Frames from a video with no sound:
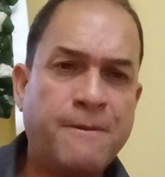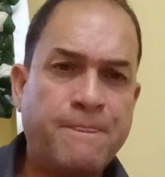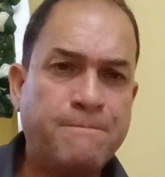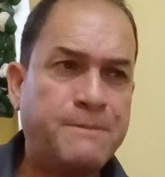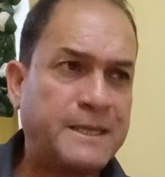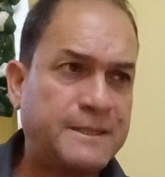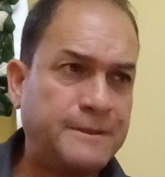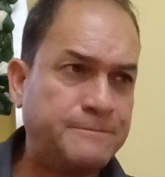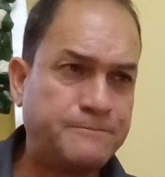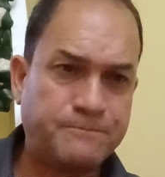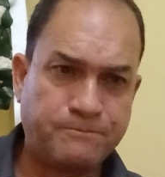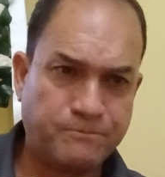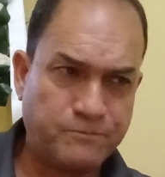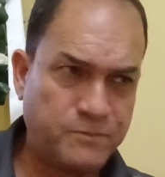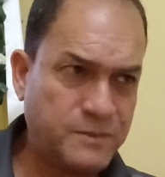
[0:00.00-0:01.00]
but
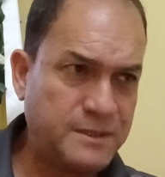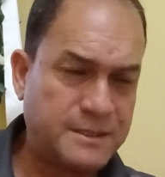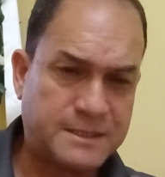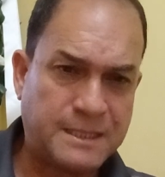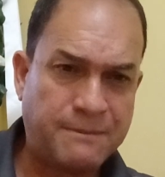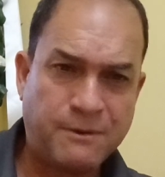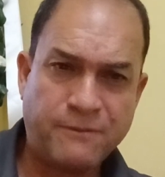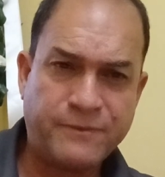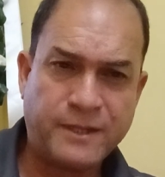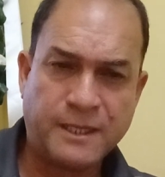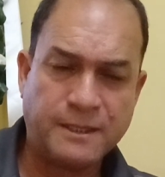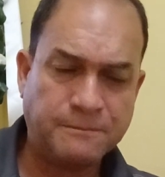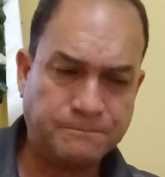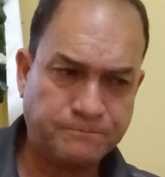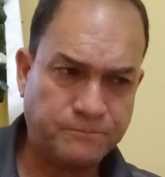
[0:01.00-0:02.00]
in some of
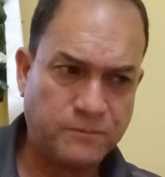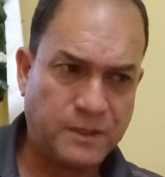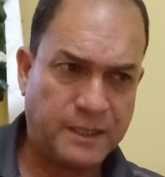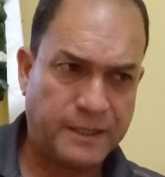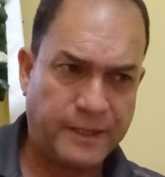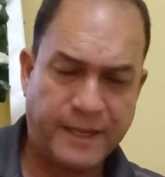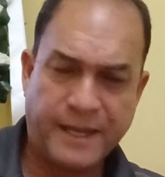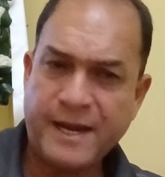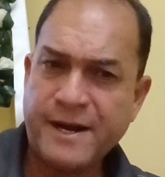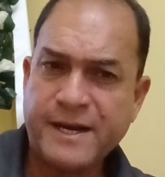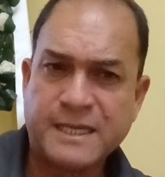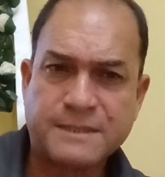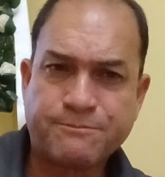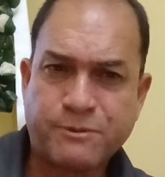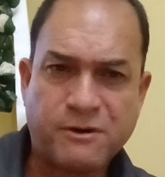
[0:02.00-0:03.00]
the
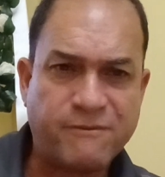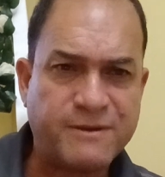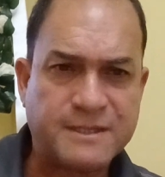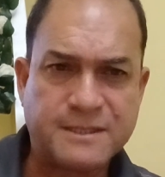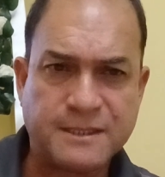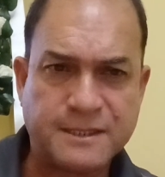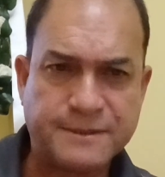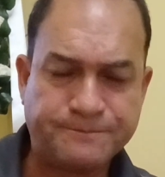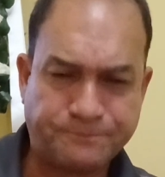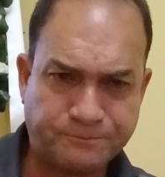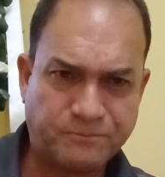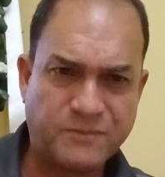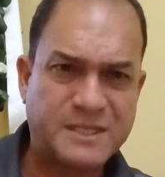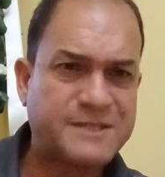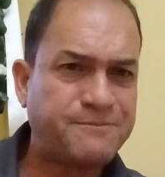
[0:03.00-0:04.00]
areas, provinces,
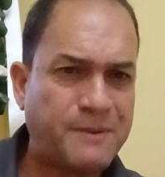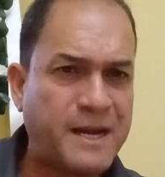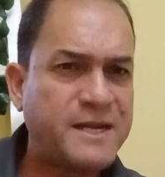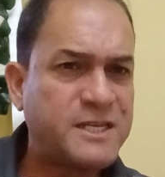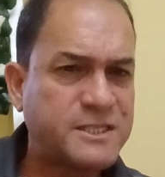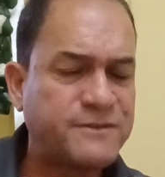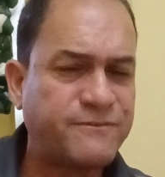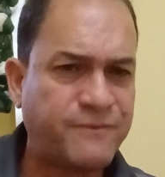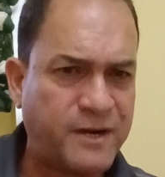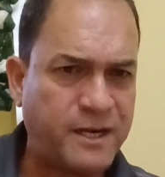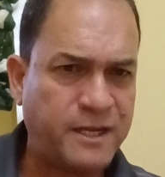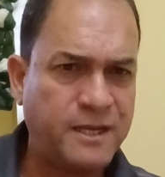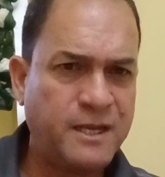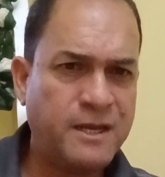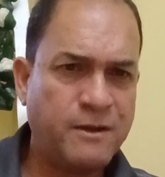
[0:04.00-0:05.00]
the Spanish is
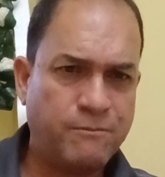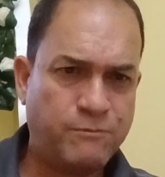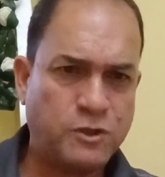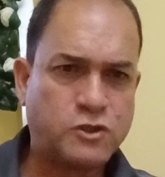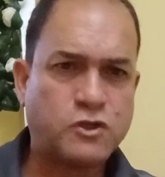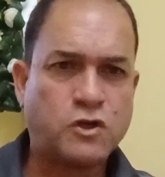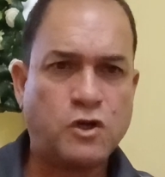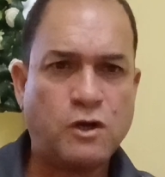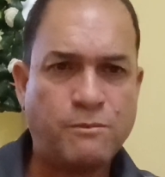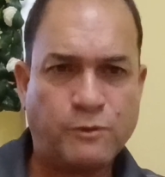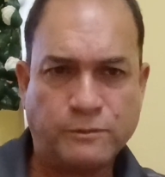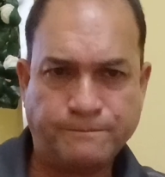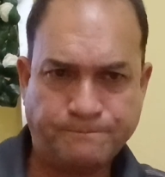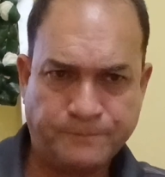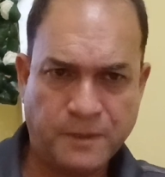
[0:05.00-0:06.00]
very much
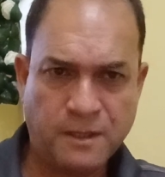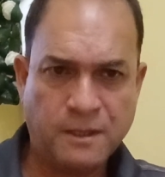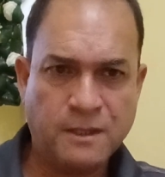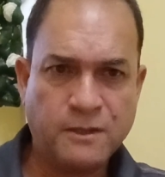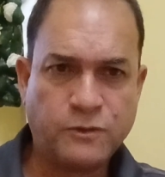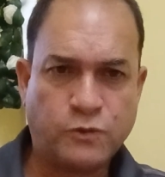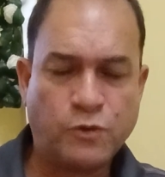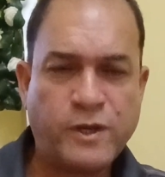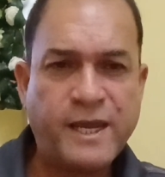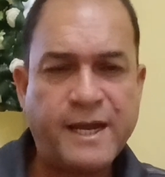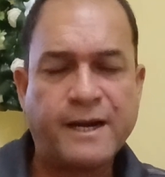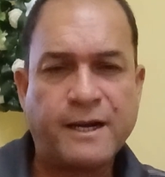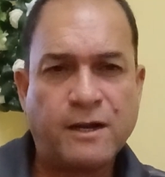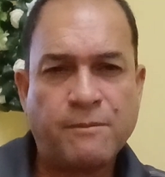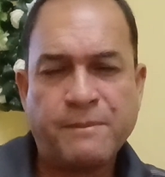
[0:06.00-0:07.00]
common to
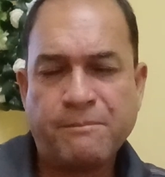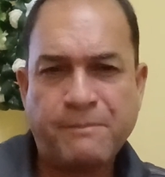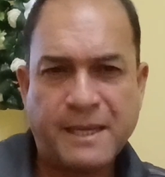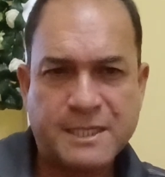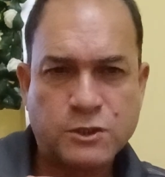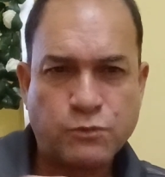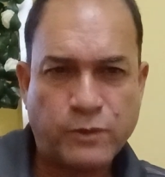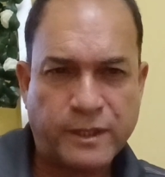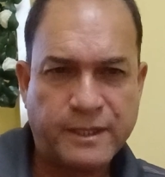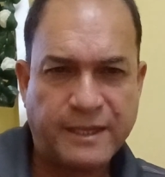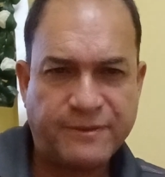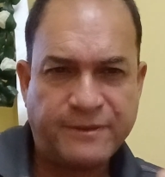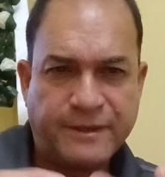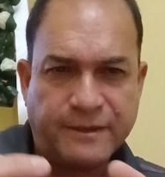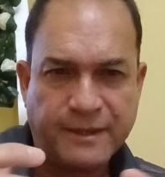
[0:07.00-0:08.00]
hear. I mean, mixed with
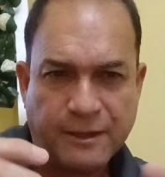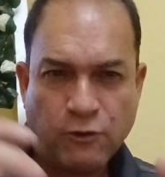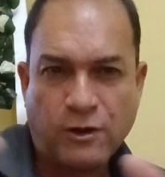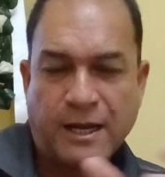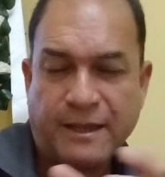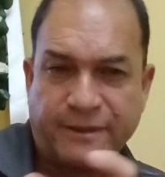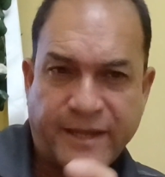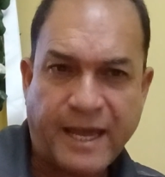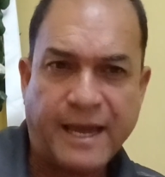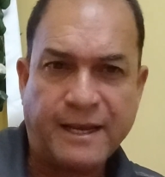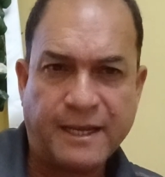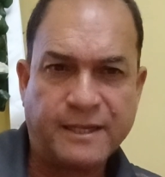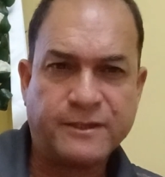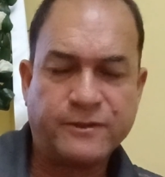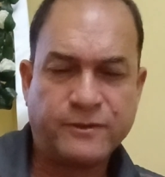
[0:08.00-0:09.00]
the local
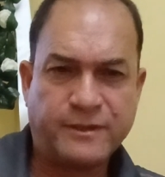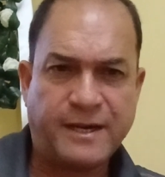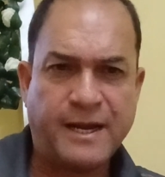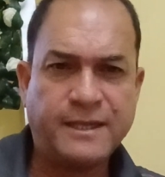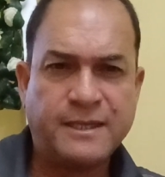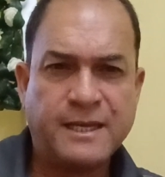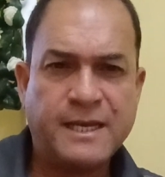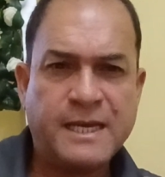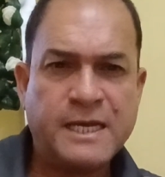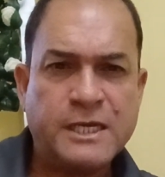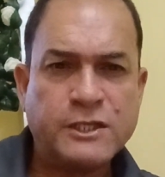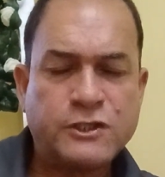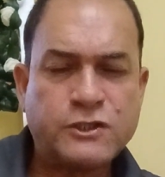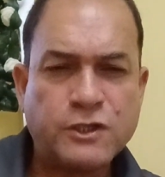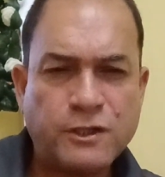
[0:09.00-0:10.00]
dialect, right?
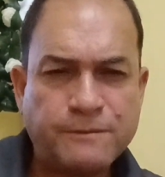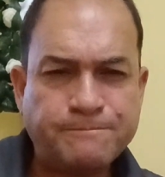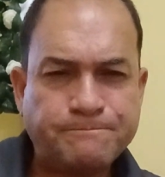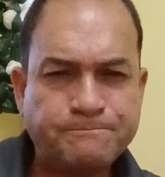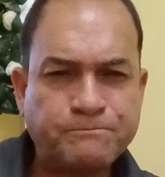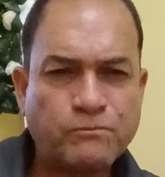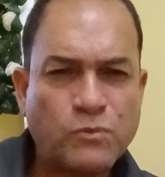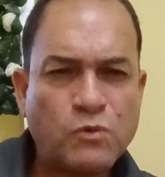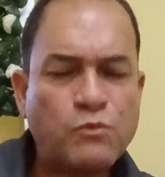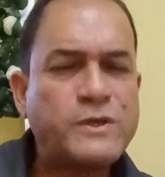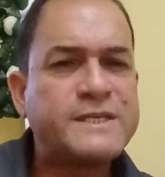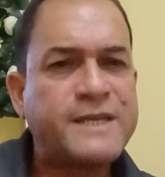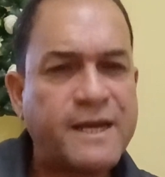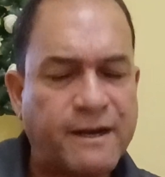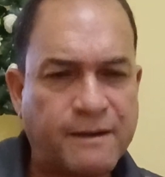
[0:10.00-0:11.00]
So we
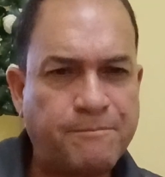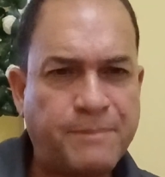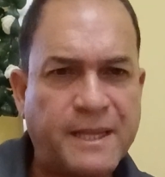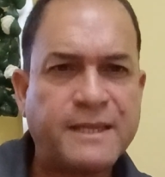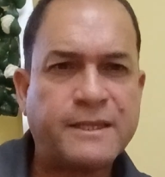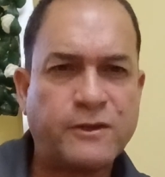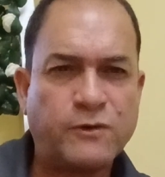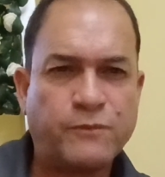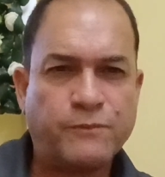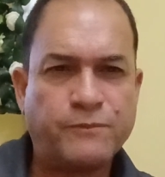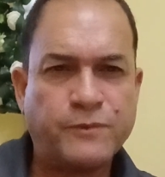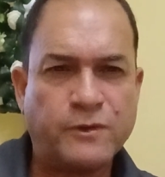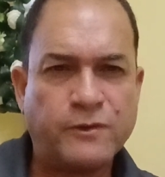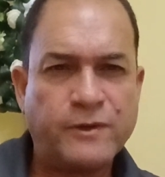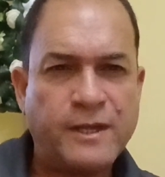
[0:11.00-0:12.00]
share plenty of,
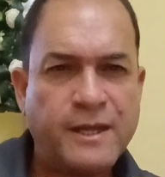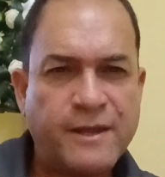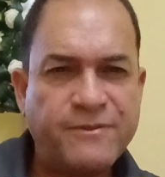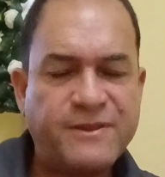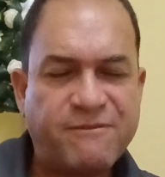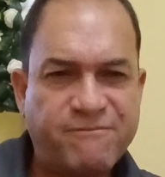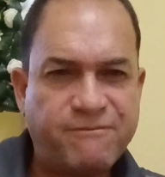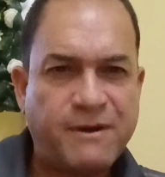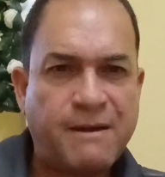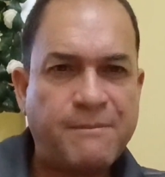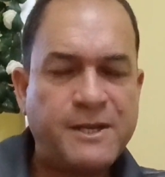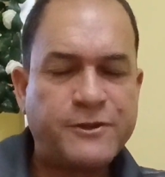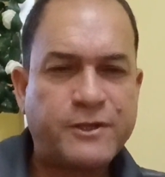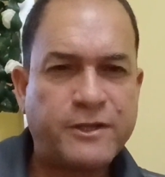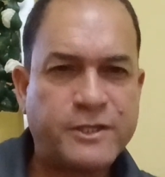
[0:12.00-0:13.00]
the
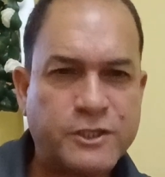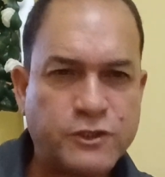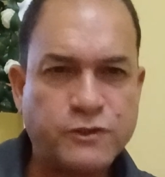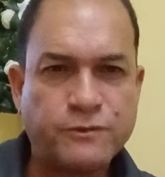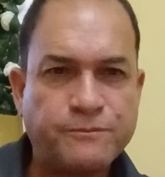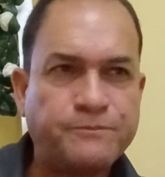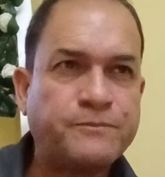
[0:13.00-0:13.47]
family tradition,